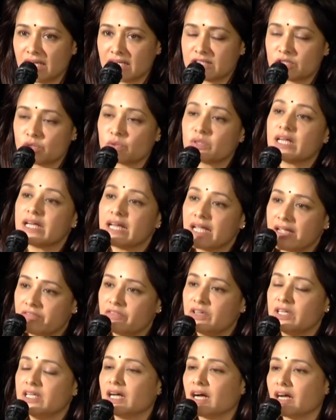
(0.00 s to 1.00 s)
so that
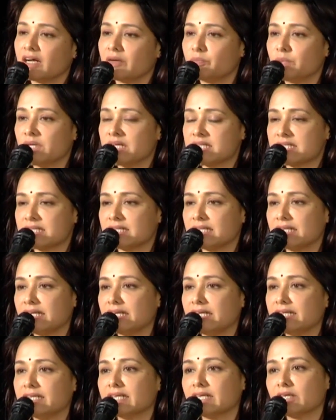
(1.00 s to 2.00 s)
every young person in
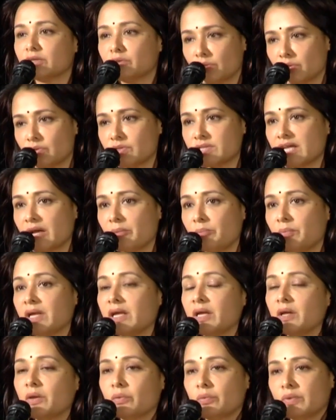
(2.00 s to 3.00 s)
India grows up
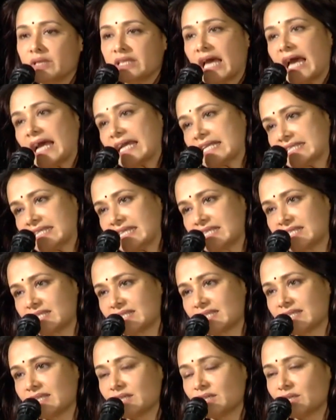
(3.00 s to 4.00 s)
with
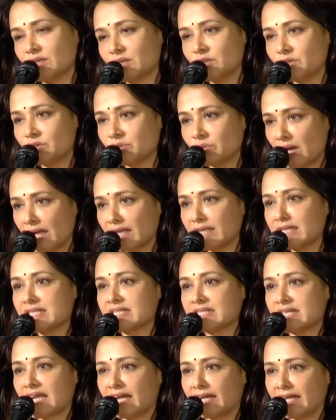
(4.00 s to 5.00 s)
access to
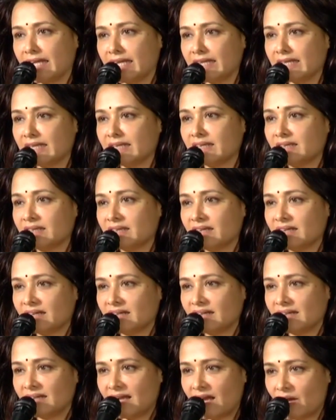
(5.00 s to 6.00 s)
understanding
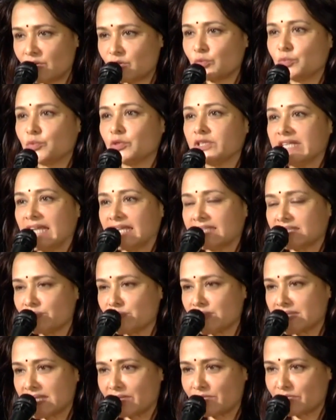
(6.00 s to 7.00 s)
how to protect
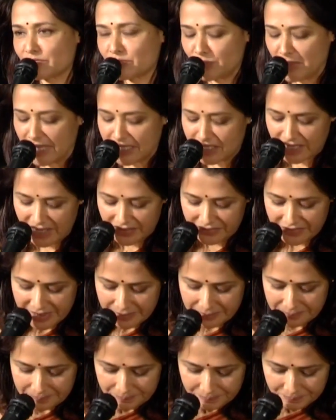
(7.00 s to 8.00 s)
themselves from
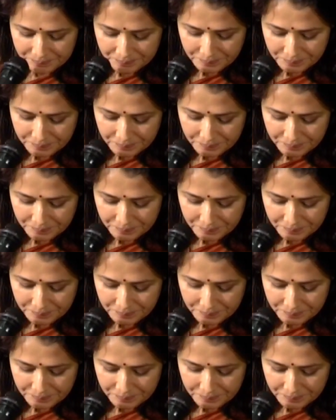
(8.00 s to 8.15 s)
HIV.